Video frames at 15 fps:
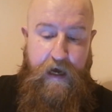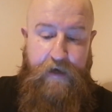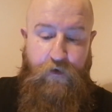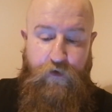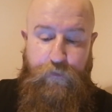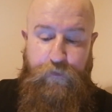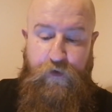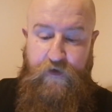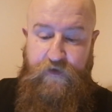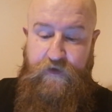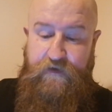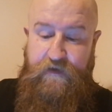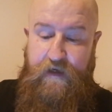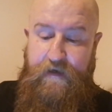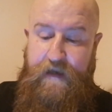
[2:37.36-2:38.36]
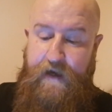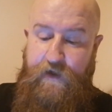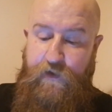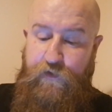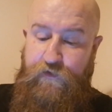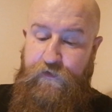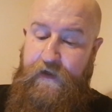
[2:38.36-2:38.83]
Another prisoner said
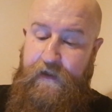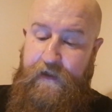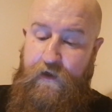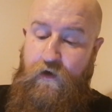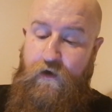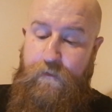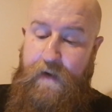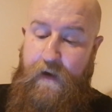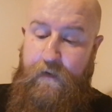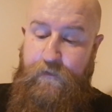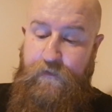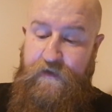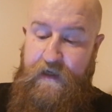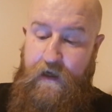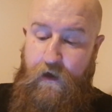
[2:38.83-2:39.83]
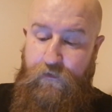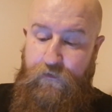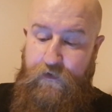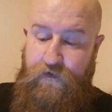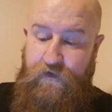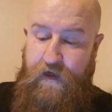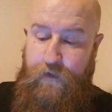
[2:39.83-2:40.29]
Daniel was feeling good about
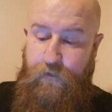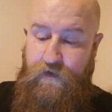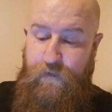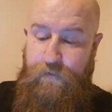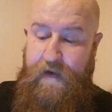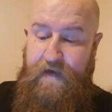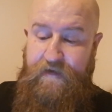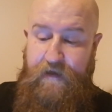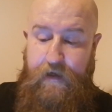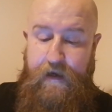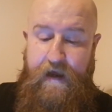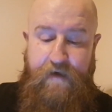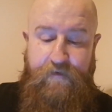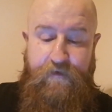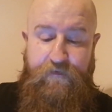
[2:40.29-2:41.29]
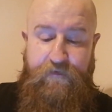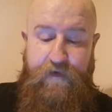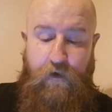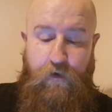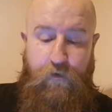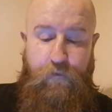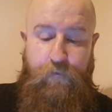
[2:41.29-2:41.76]
himself and said it was the best he had ever
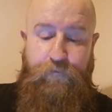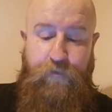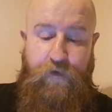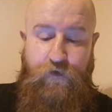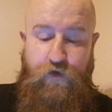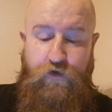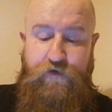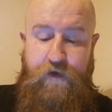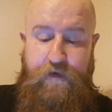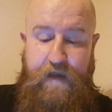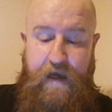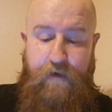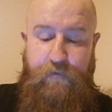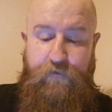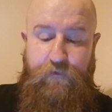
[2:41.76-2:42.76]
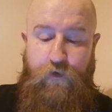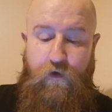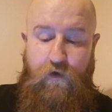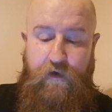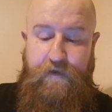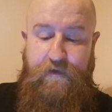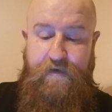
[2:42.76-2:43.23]
felt just the day
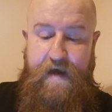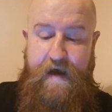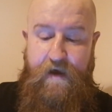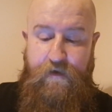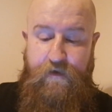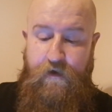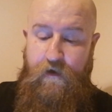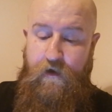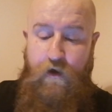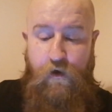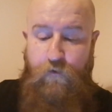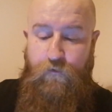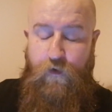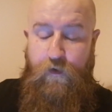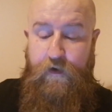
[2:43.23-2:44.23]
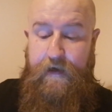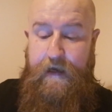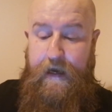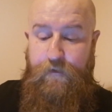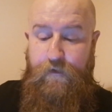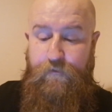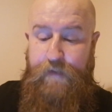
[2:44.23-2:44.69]
before his death, following a
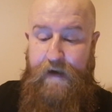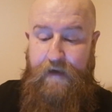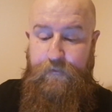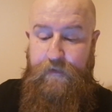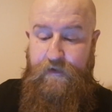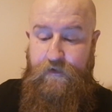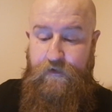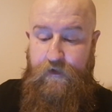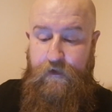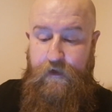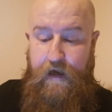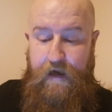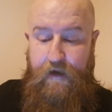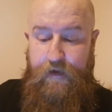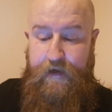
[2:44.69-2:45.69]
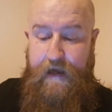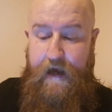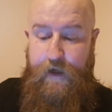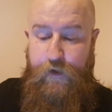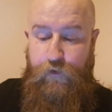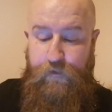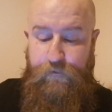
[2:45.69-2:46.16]
game of badminton at the
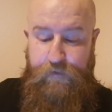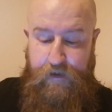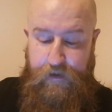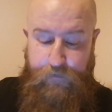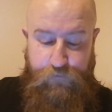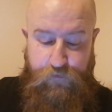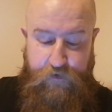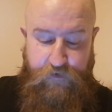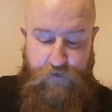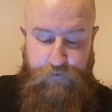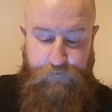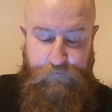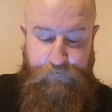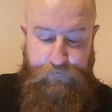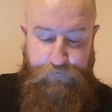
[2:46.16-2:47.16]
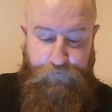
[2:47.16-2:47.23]
Category B prison.